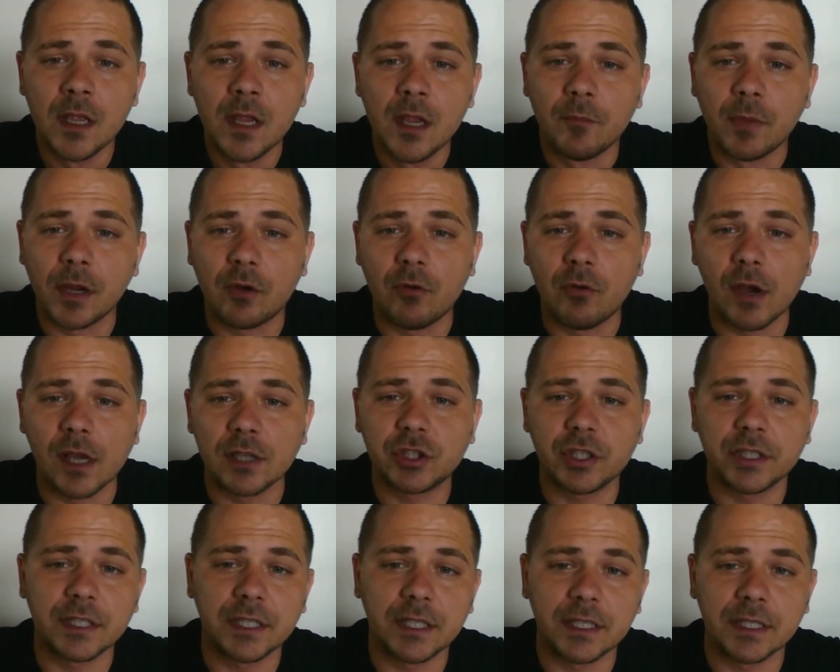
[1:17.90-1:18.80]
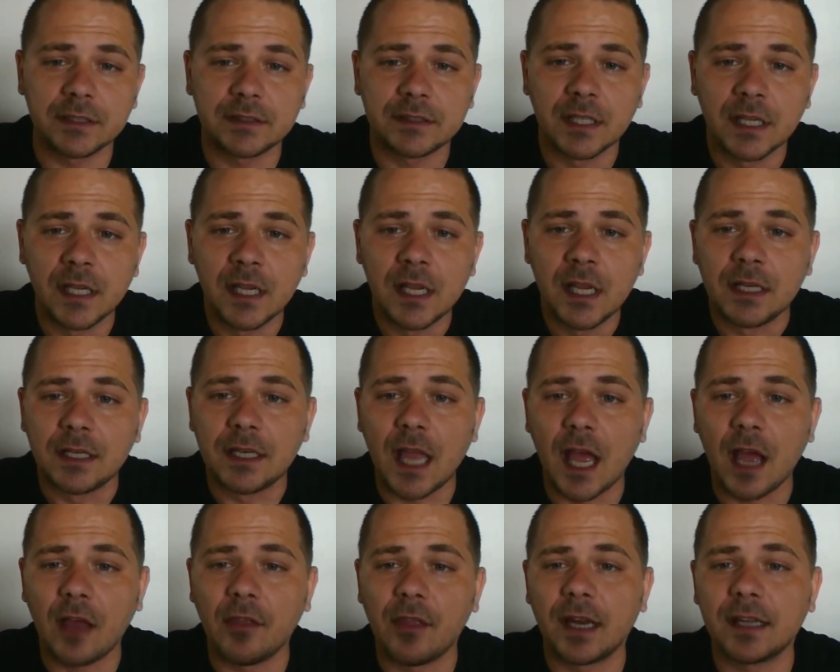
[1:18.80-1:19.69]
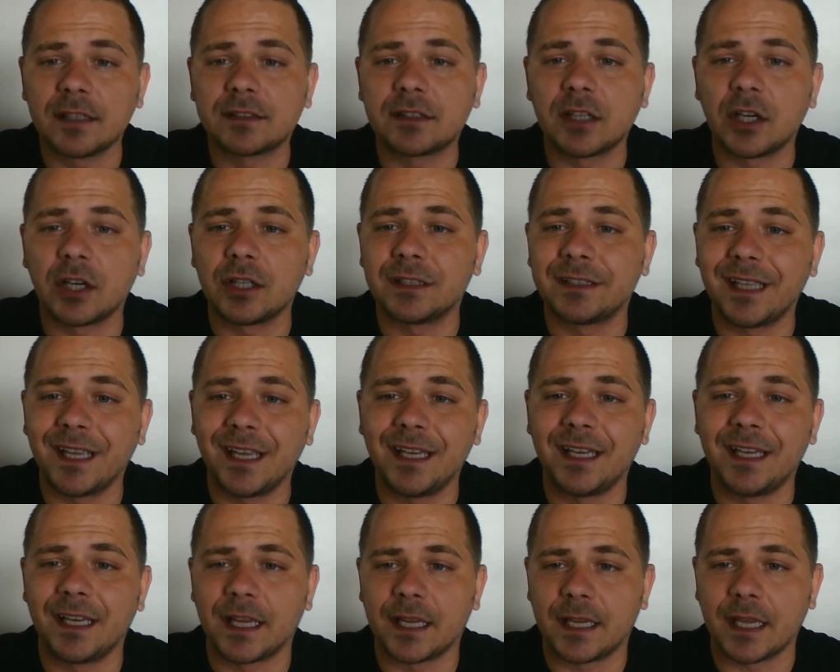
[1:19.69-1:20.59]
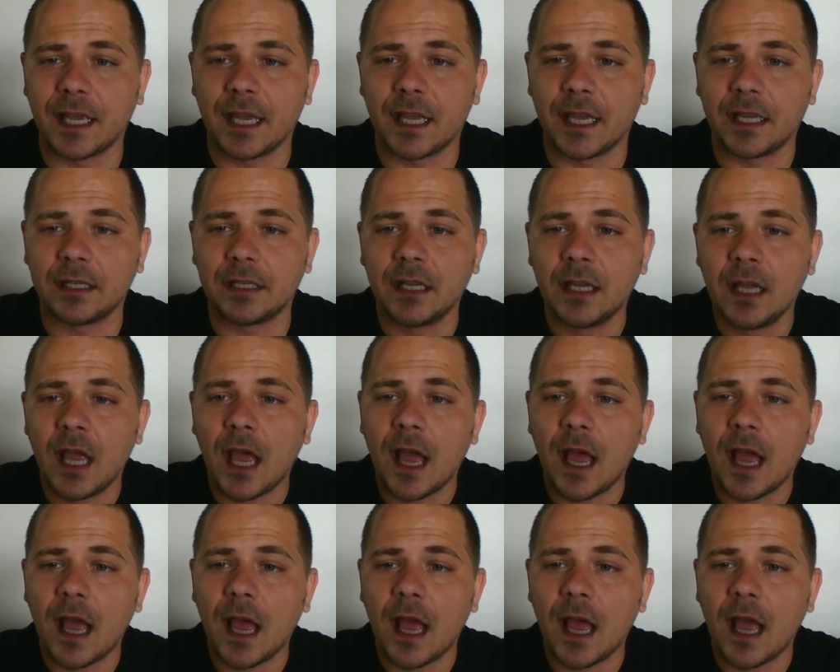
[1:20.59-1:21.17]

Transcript: My question is now that I started dating again,